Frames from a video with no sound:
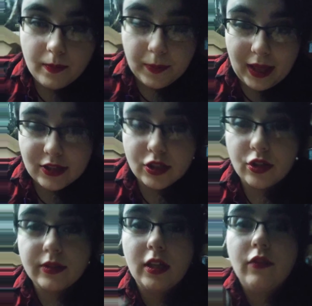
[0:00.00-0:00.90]
Imagine
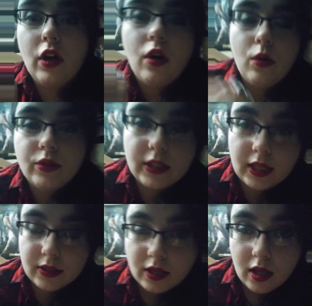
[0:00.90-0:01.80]
yourself holding
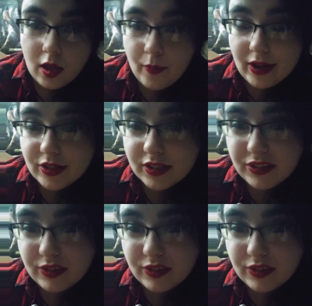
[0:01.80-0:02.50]
it. Imagine the